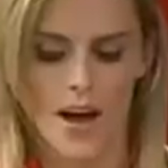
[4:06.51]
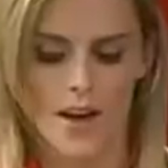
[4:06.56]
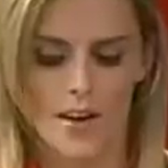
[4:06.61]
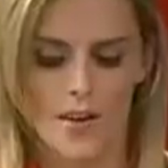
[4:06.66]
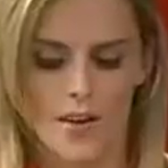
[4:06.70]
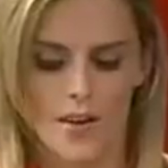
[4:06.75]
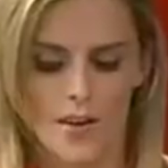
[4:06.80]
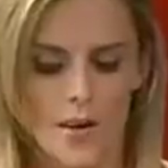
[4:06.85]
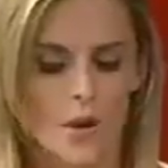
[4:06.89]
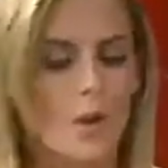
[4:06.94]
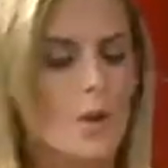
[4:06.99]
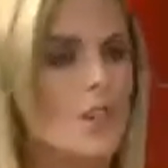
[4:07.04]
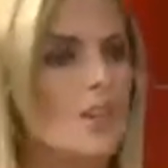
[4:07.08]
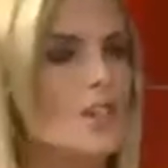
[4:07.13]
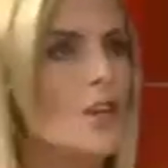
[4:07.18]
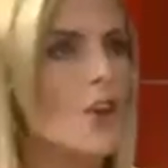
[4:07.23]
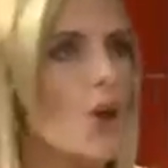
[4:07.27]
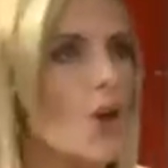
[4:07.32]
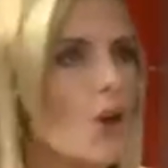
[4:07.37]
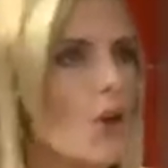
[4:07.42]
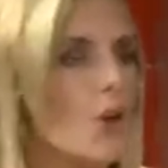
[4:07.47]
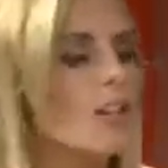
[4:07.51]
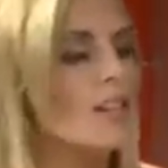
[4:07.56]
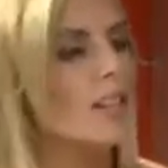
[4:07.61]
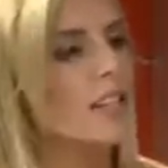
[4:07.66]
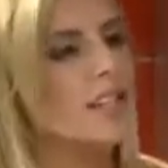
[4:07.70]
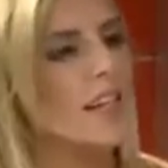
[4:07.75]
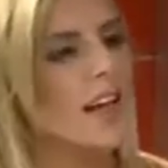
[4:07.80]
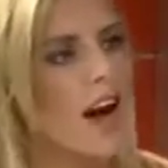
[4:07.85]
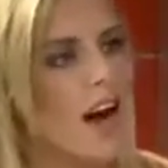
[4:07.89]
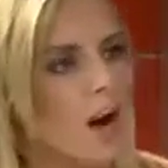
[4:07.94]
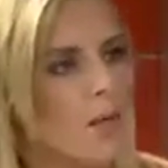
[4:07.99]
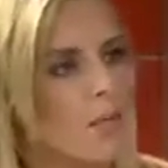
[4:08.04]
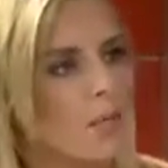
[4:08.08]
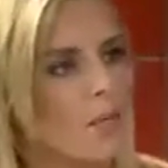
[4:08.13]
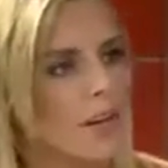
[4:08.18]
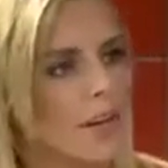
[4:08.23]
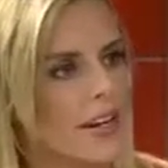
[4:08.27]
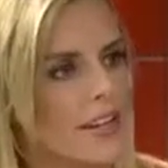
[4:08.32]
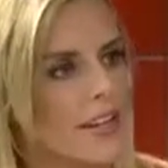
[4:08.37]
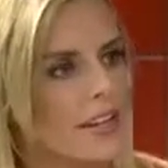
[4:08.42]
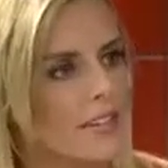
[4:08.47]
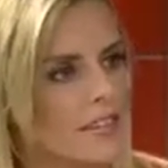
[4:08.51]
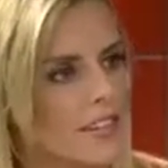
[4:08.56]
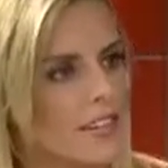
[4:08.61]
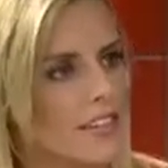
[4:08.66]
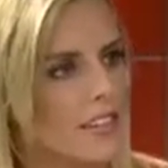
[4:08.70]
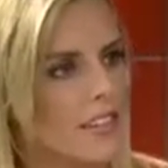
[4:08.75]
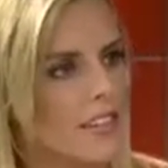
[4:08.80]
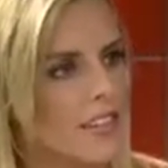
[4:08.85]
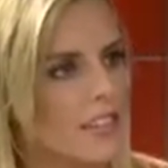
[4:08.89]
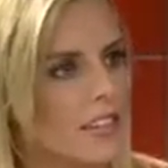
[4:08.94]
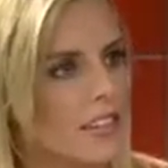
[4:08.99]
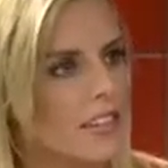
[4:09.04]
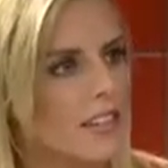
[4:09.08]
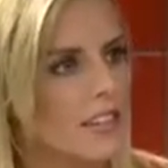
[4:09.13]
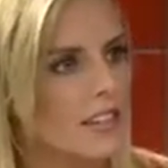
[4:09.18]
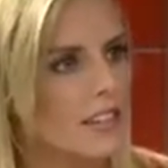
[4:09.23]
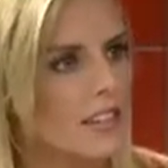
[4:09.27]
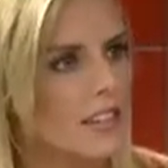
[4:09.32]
and who is currently operating the facility?